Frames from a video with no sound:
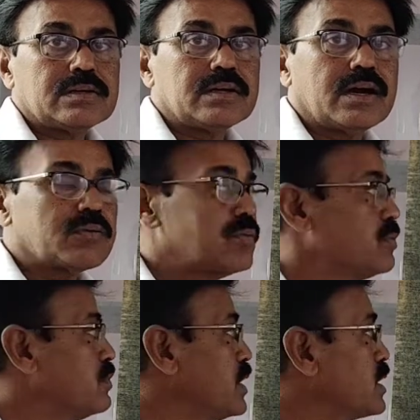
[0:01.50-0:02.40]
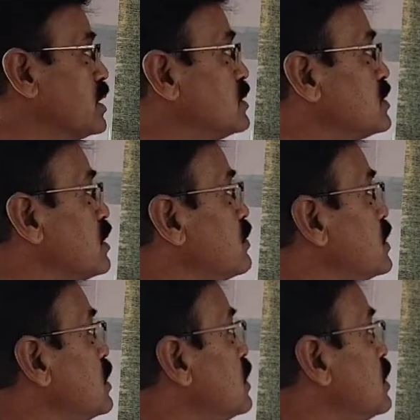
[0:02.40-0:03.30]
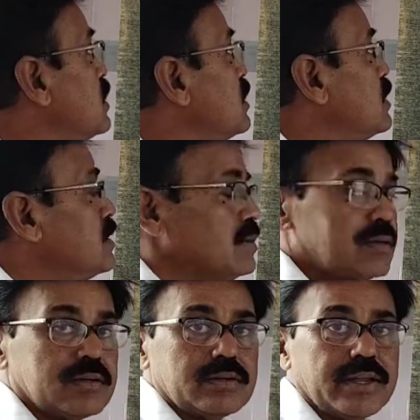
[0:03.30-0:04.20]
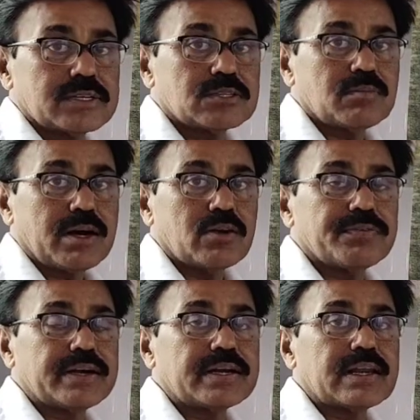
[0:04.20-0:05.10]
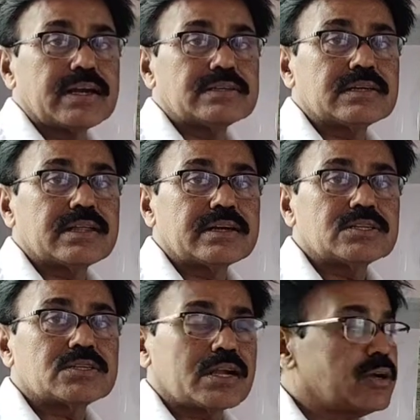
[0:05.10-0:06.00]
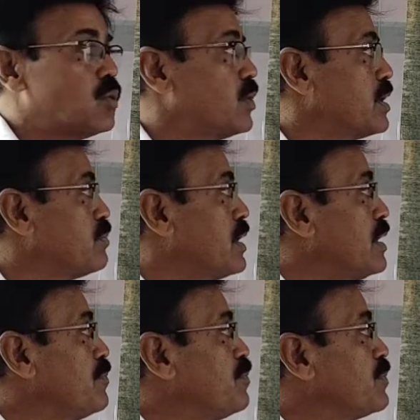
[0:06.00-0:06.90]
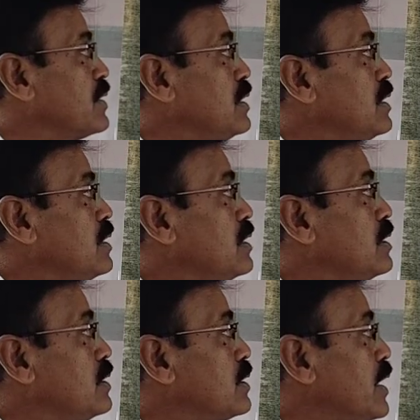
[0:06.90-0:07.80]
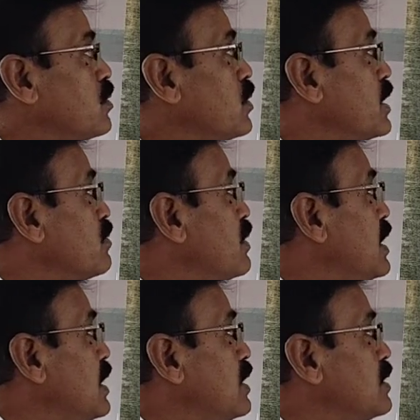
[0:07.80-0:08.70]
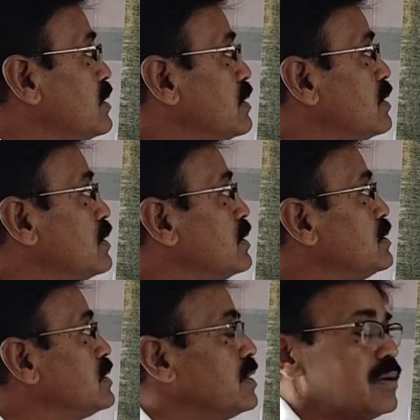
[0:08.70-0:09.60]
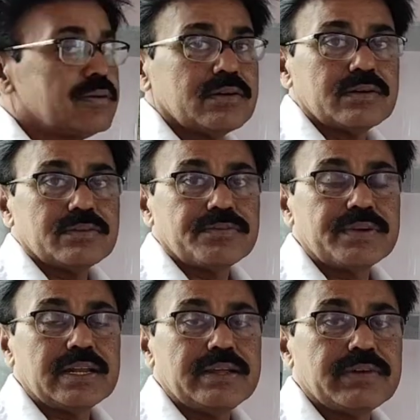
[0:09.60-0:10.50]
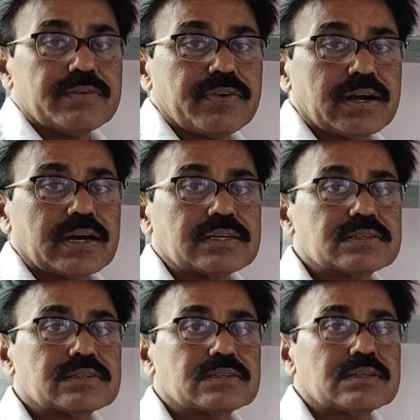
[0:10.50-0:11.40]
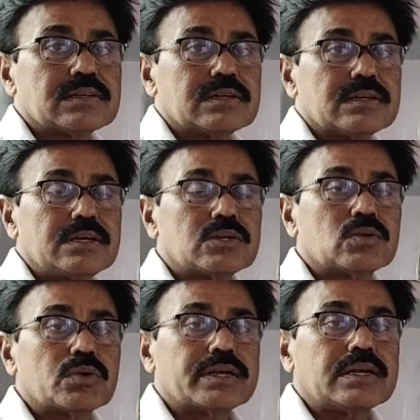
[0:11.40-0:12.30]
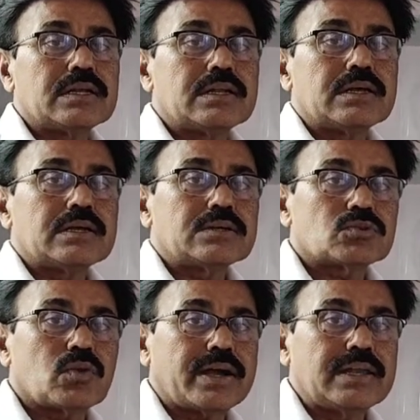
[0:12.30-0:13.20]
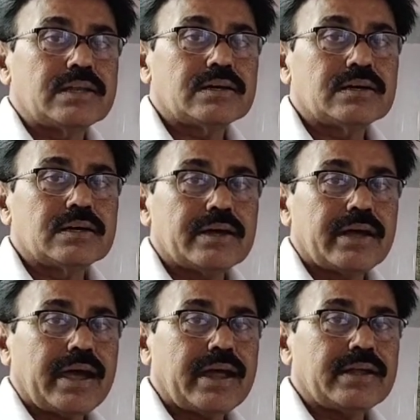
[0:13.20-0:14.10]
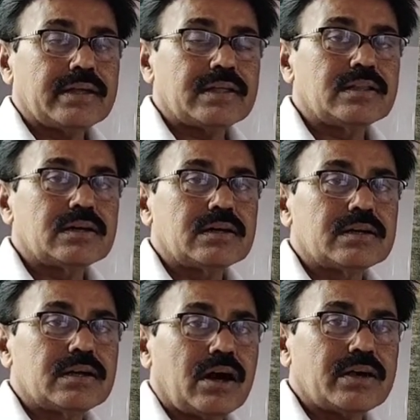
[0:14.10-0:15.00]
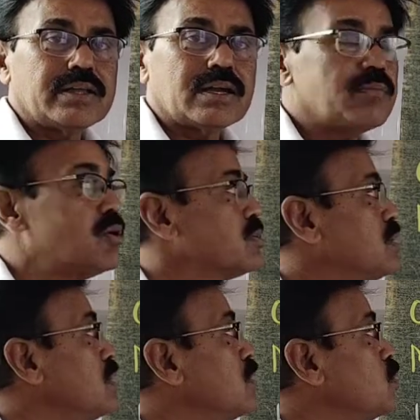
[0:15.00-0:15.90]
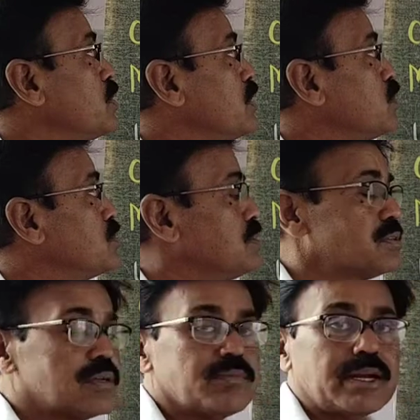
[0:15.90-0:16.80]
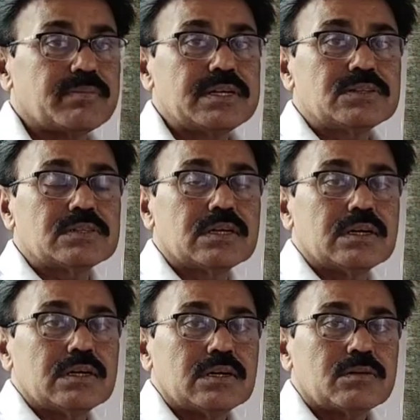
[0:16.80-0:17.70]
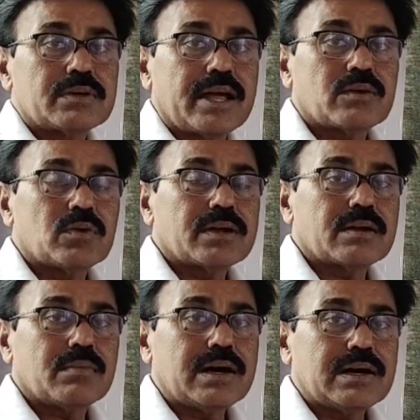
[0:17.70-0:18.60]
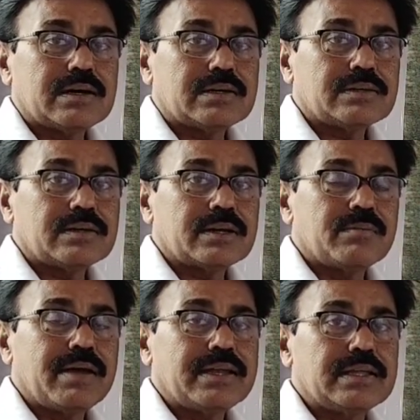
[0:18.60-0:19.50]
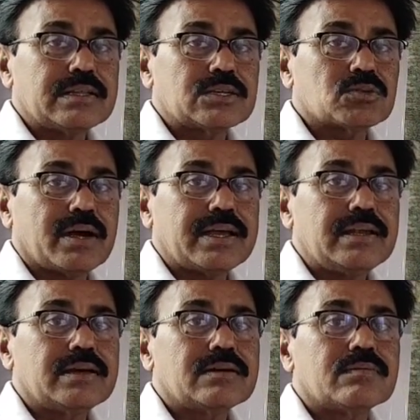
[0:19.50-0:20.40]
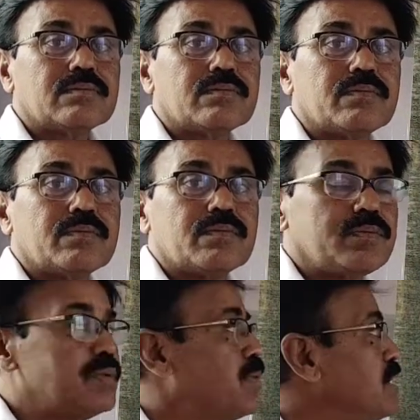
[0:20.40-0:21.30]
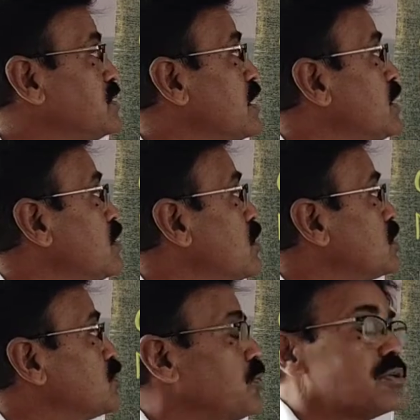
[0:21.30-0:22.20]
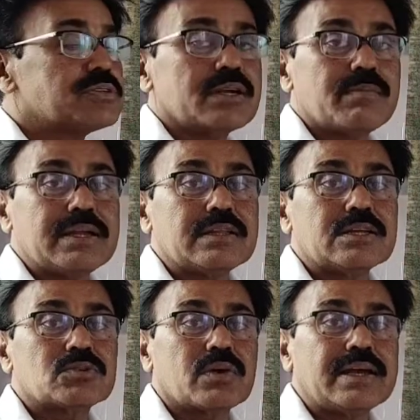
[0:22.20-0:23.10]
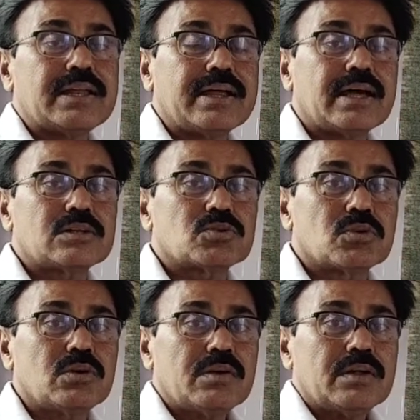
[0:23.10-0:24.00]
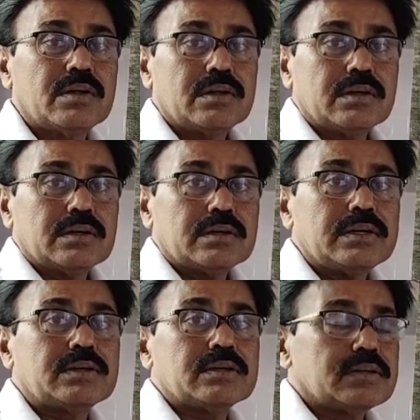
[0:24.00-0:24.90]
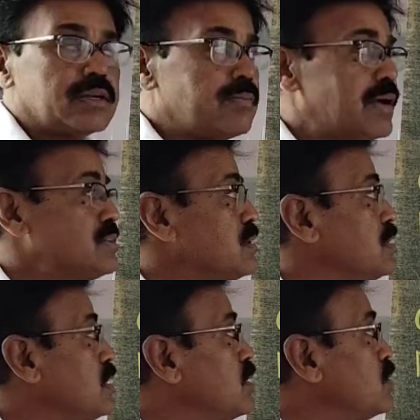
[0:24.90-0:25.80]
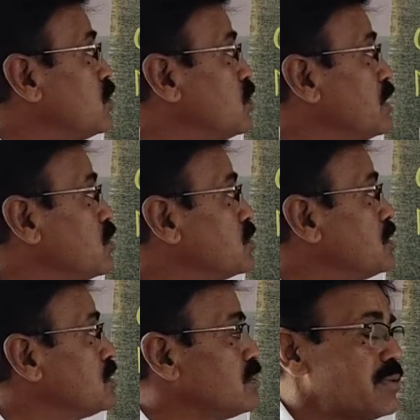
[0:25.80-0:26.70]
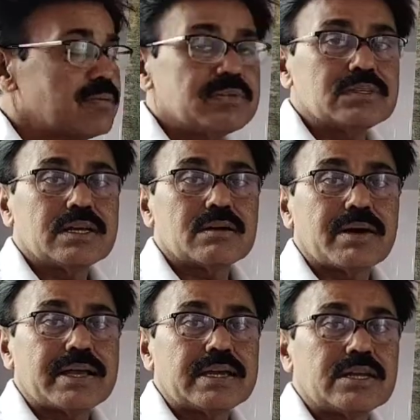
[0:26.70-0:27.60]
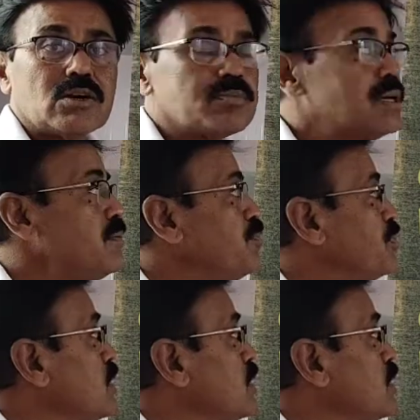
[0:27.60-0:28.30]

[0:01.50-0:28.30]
Here we are concerned with the next biofertilizer, that is Trichoderma. Trichoderma is a free living fungus. It growing in a soil and in the or near about the root ecosystem. That means Trichoderma remain in the soil, the mycelium or spores remain in the soil, and also it remains in the root ecosystem, that means nearby area of the